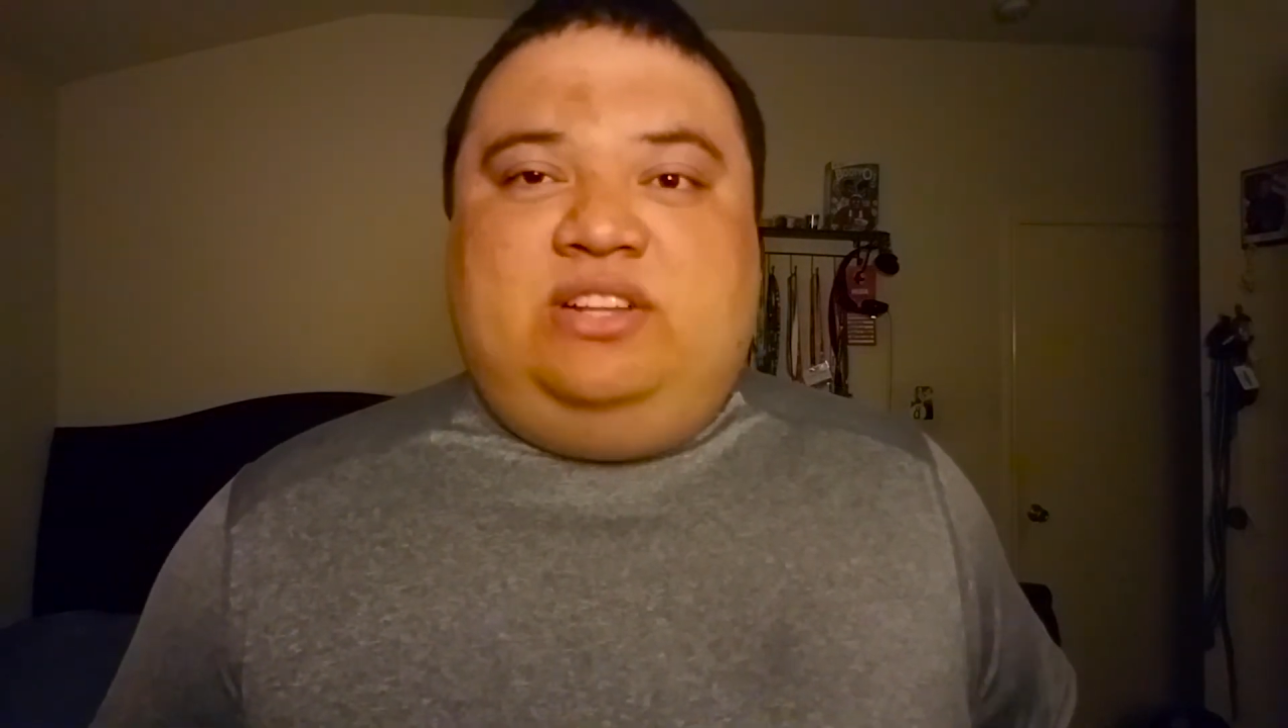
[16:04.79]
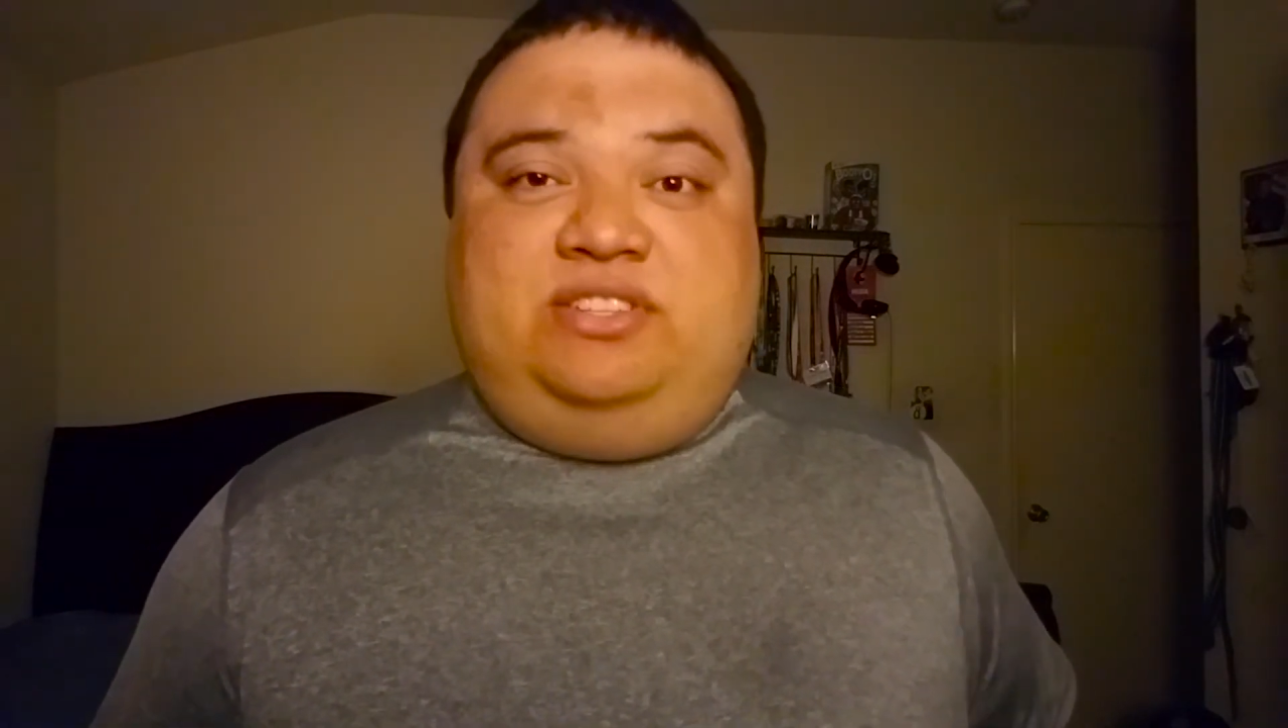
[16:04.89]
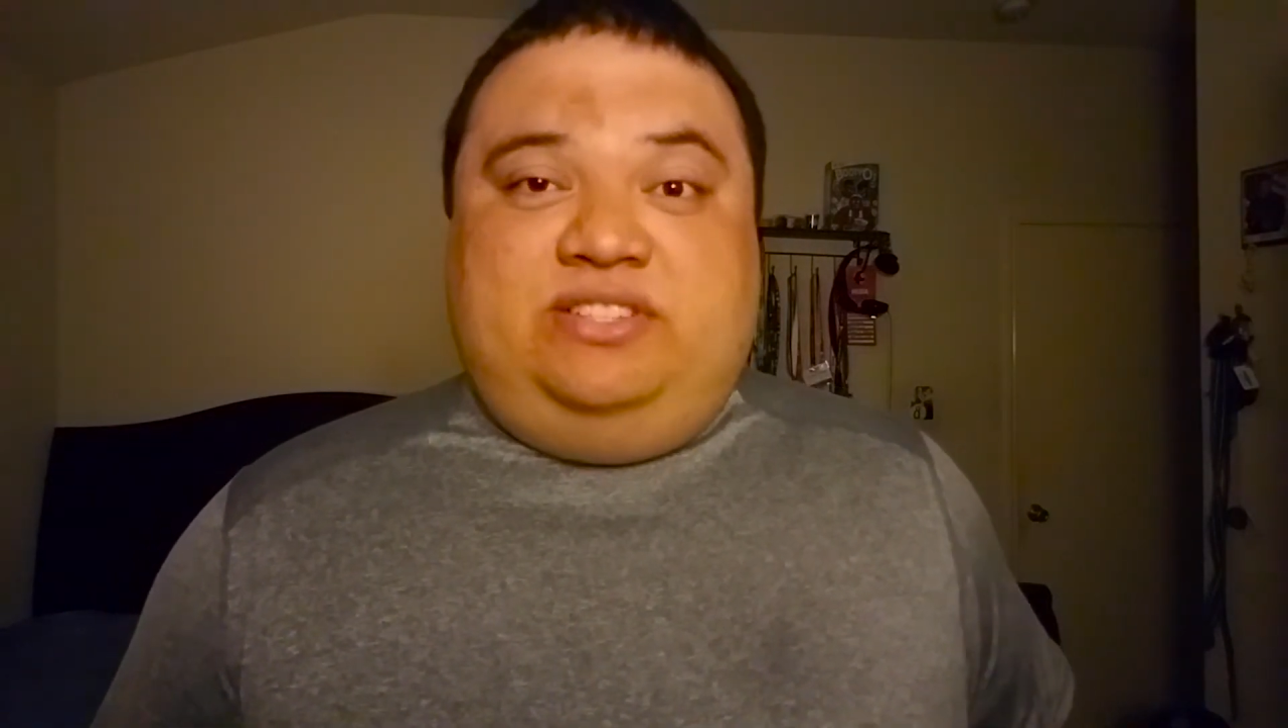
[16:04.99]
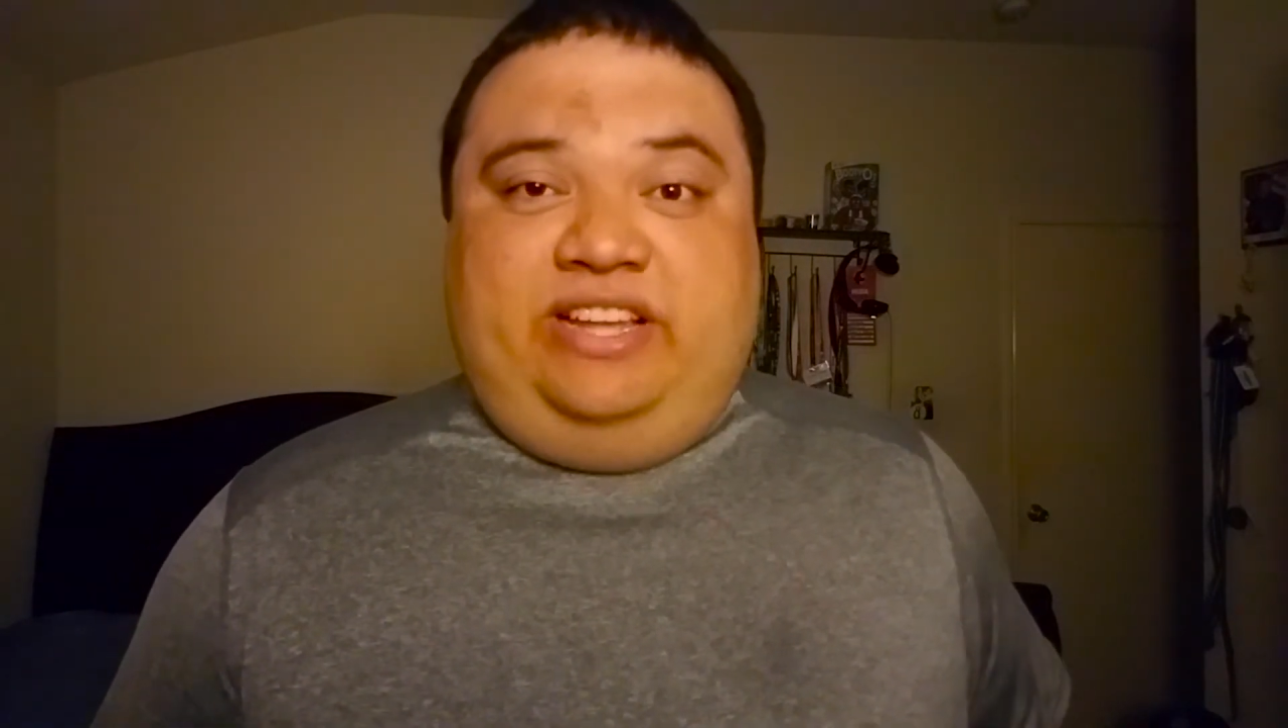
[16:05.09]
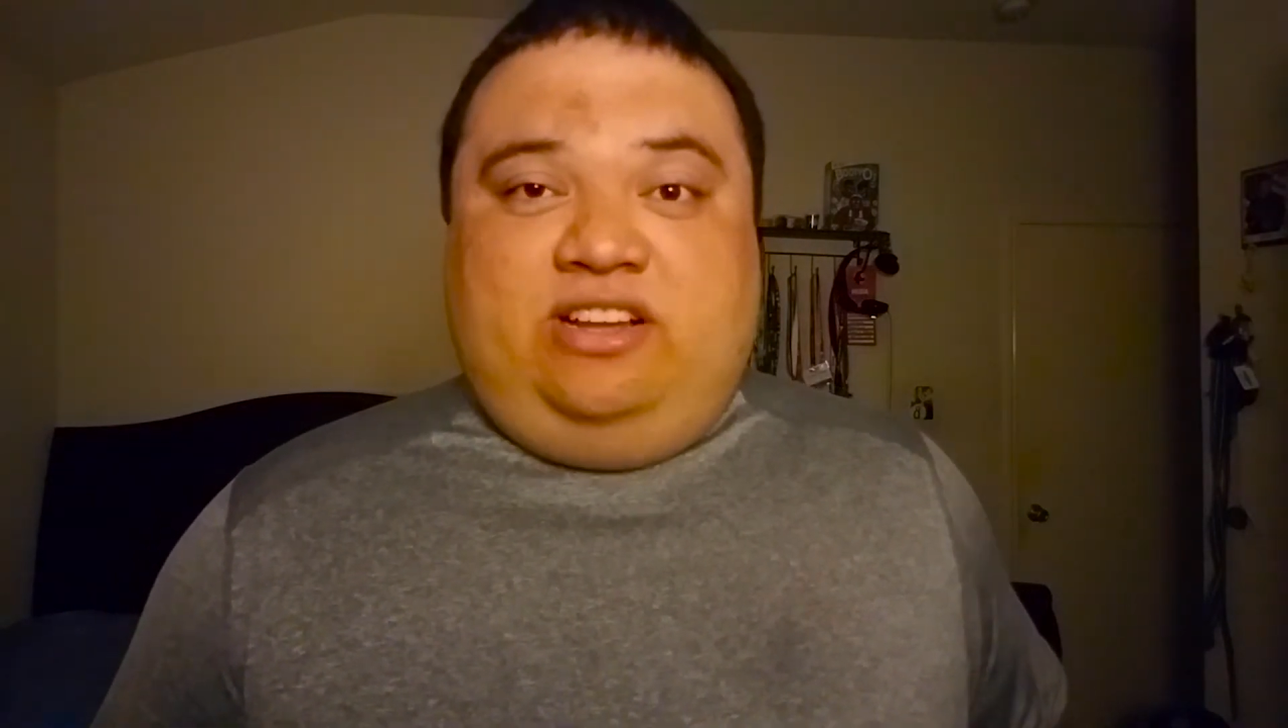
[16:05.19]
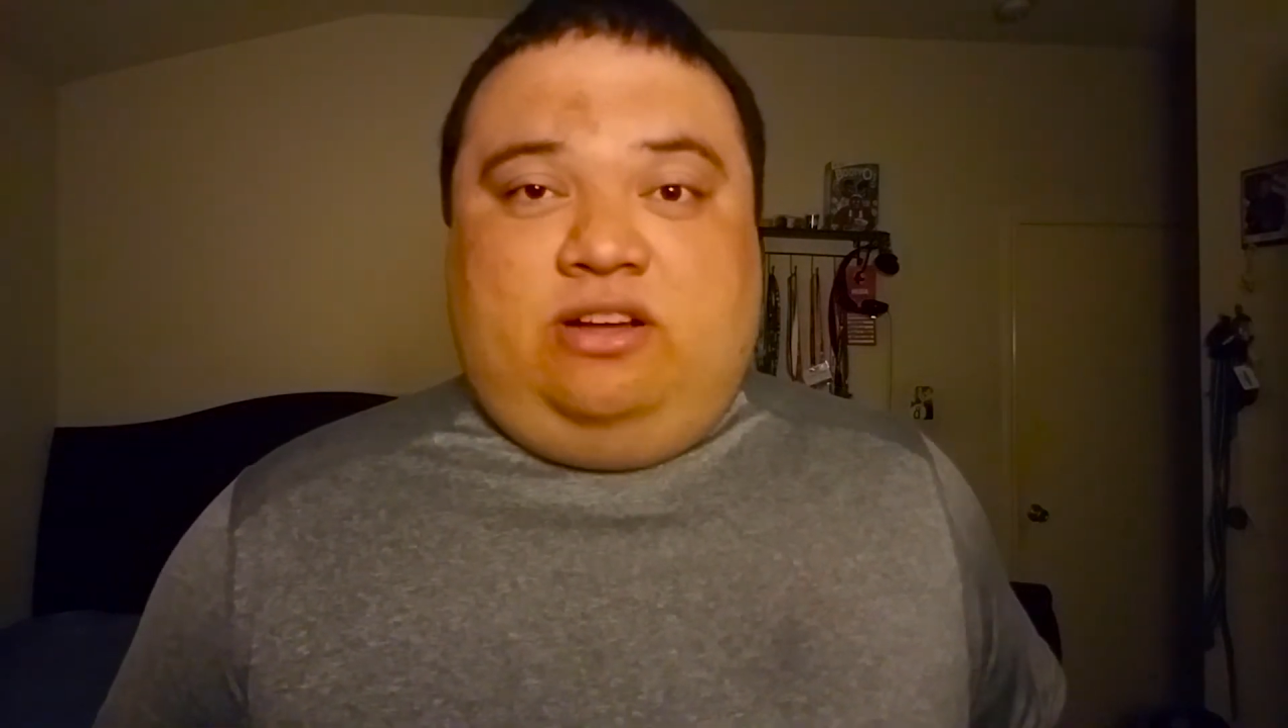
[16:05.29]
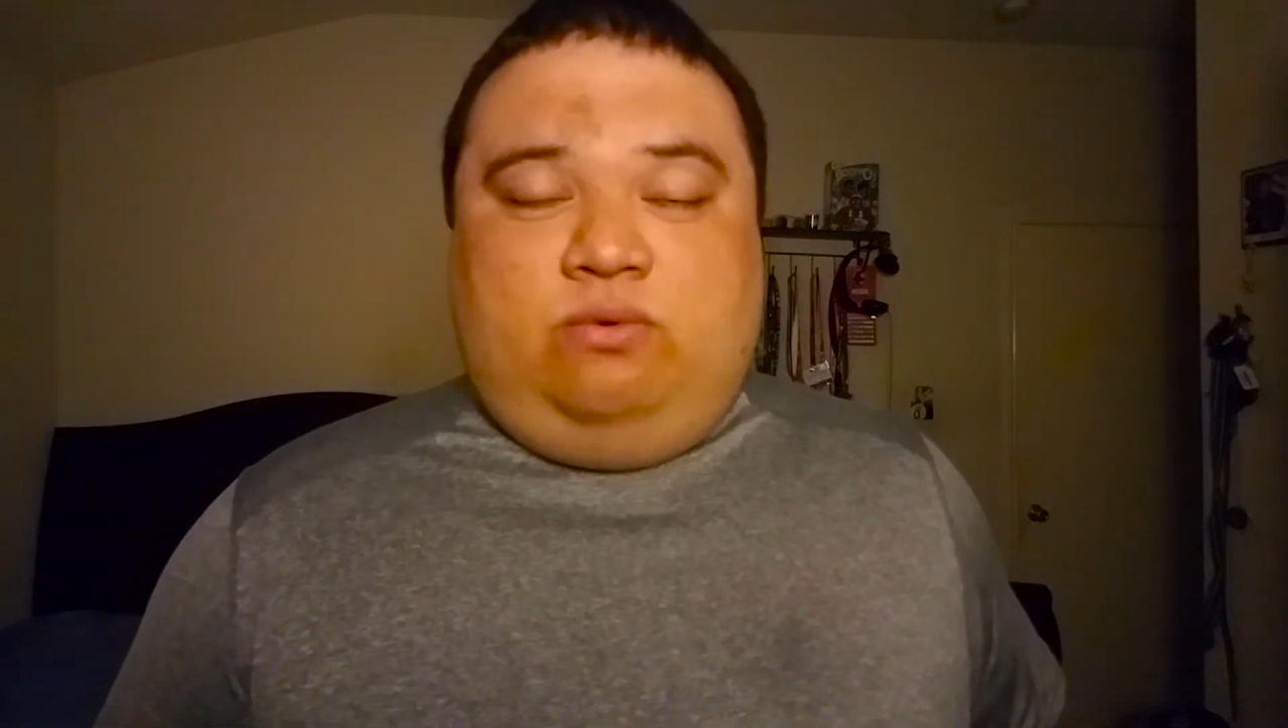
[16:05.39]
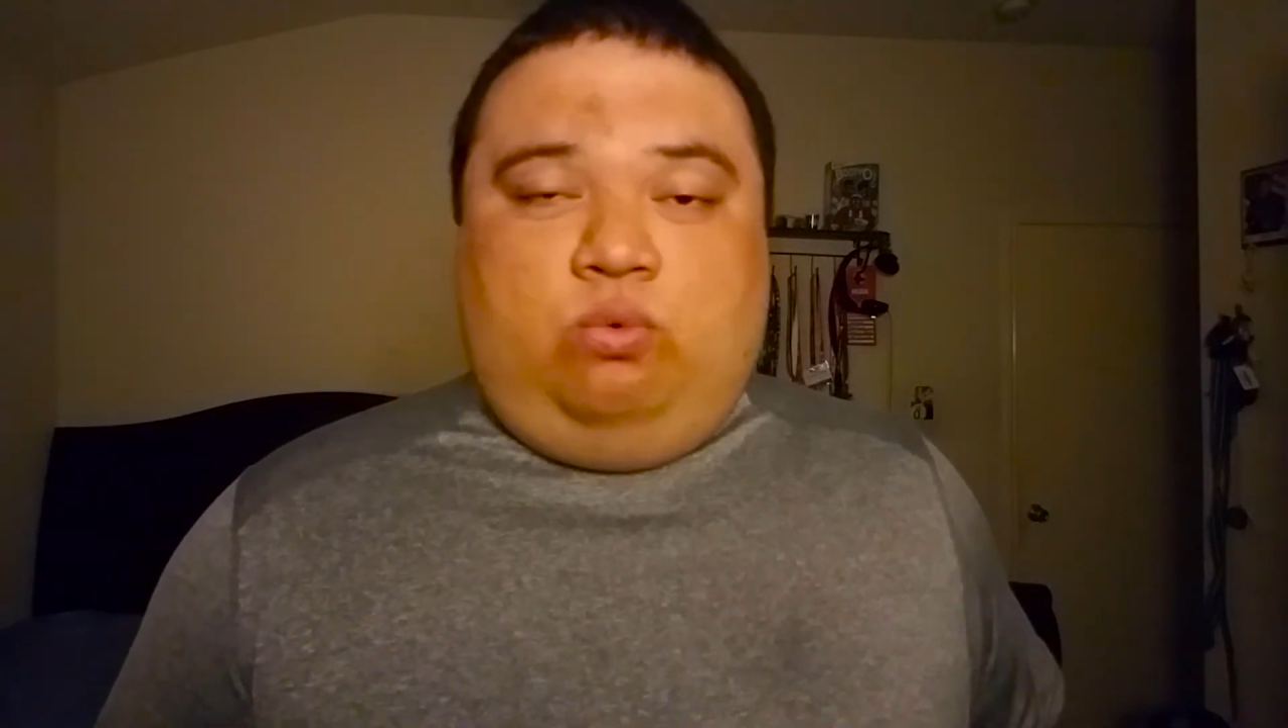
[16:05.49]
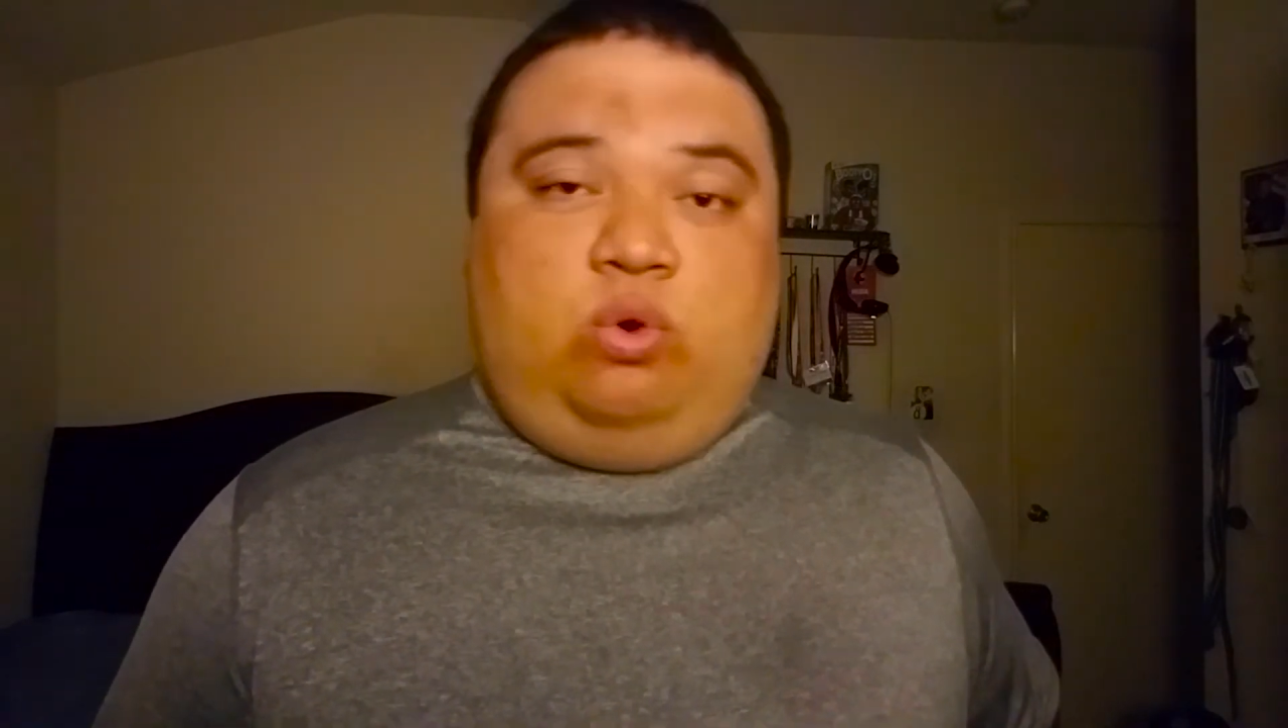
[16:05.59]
that want to take